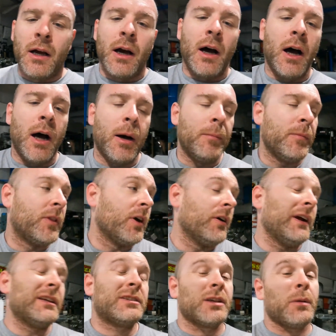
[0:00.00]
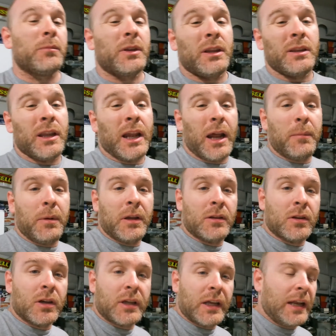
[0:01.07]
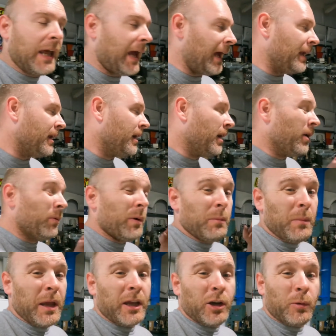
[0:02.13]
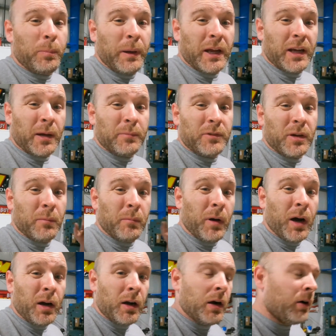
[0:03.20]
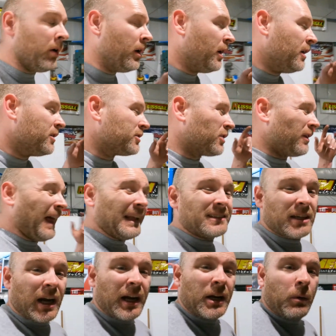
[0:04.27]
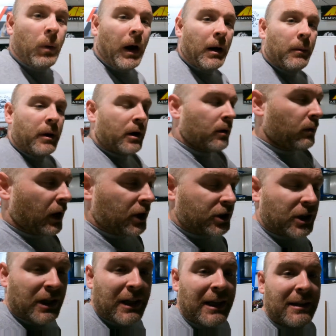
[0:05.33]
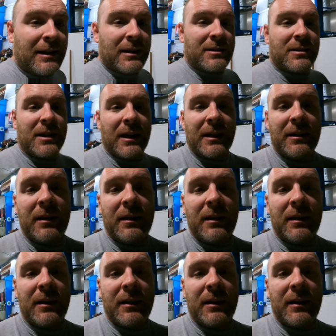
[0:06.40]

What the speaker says: There is something that I've been looking at. We may go pick up tomorrow. So that's kind of why we were rushing to get this thing